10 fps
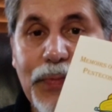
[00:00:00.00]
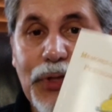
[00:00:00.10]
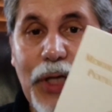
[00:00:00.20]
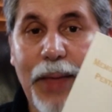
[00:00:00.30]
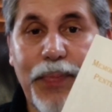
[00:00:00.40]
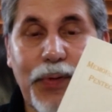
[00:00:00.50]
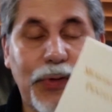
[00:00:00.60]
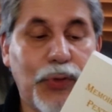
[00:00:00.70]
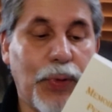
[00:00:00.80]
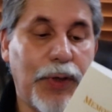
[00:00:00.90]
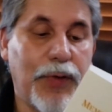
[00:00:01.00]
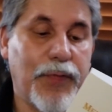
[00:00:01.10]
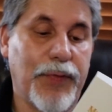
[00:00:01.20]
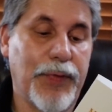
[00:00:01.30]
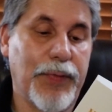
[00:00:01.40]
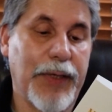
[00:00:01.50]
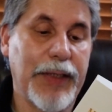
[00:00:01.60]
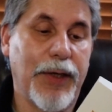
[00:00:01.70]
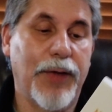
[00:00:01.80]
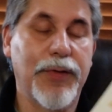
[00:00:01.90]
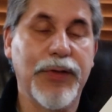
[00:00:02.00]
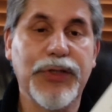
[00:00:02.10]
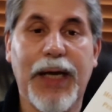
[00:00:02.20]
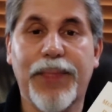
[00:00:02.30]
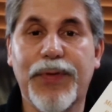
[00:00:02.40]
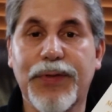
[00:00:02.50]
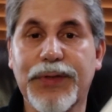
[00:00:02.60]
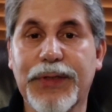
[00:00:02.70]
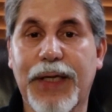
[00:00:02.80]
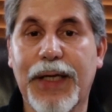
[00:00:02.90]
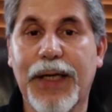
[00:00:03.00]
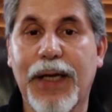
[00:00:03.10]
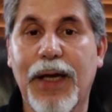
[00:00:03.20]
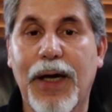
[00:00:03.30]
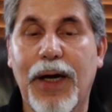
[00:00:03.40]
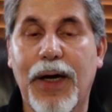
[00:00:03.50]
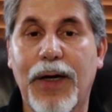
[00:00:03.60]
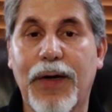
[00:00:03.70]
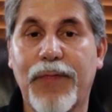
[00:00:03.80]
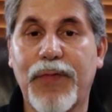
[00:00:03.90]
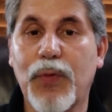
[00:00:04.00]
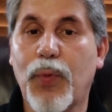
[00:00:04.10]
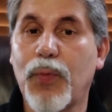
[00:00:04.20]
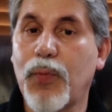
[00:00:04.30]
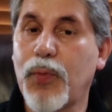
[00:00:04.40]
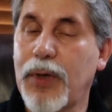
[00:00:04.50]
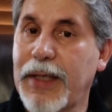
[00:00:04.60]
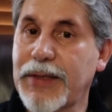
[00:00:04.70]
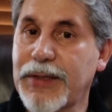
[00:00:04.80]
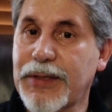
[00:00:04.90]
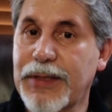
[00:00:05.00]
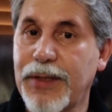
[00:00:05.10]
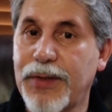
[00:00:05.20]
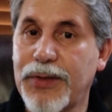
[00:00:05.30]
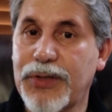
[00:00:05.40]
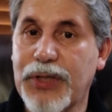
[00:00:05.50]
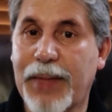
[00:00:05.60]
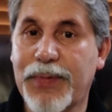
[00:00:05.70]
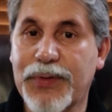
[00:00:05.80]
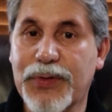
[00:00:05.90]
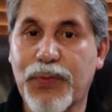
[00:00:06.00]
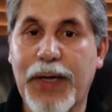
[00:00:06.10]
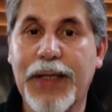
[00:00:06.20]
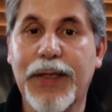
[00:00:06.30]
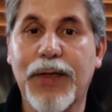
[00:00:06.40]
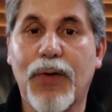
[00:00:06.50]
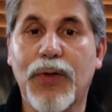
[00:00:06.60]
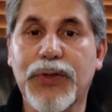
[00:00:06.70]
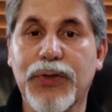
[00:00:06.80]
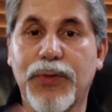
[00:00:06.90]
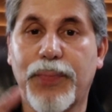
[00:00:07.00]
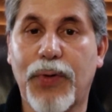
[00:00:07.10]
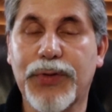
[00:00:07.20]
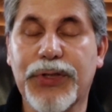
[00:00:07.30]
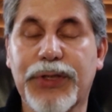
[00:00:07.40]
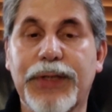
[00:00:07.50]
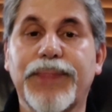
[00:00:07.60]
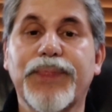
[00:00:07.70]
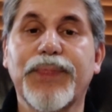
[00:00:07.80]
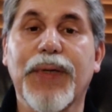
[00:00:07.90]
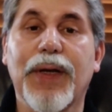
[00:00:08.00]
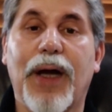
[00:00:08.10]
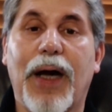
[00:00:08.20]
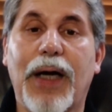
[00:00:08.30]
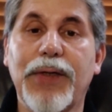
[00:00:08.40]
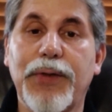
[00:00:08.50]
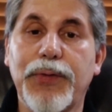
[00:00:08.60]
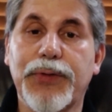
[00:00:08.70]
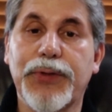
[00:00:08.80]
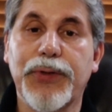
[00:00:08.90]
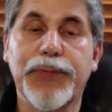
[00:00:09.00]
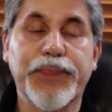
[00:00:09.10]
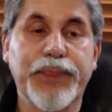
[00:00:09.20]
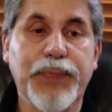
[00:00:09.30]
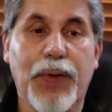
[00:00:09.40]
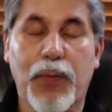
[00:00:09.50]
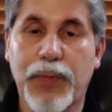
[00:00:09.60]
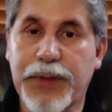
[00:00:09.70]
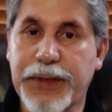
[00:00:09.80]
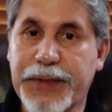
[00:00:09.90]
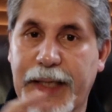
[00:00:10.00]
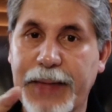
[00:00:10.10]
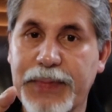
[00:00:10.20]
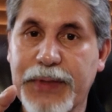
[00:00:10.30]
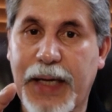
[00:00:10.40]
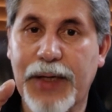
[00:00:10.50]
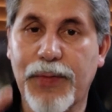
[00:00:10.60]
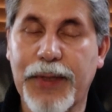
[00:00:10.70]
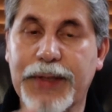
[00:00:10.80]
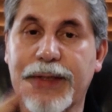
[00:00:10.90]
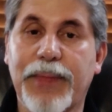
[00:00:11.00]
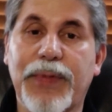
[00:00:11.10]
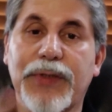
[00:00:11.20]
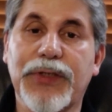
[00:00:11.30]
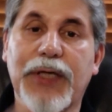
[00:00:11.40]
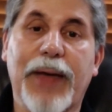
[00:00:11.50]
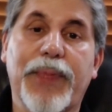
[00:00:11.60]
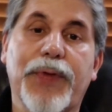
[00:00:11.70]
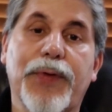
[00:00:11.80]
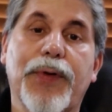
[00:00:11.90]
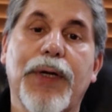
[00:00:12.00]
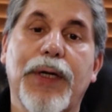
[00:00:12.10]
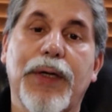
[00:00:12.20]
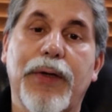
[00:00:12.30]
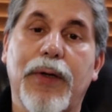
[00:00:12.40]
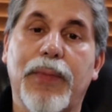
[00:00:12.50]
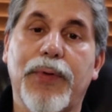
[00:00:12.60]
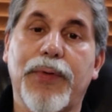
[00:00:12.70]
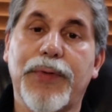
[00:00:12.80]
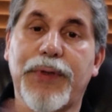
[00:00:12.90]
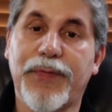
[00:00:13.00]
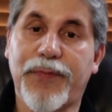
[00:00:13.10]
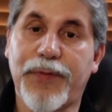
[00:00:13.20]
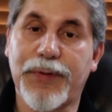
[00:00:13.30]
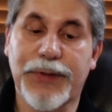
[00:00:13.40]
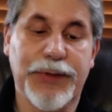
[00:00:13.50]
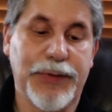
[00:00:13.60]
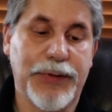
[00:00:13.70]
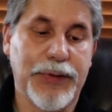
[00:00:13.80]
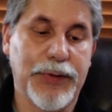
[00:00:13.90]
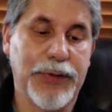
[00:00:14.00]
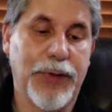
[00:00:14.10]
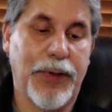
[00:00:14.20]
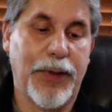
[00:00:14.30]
chapter 12, all right? Other chapters that, if you would like to see other chapters read, they're also posted on YouTube with the same title, except the chapter number differs. So,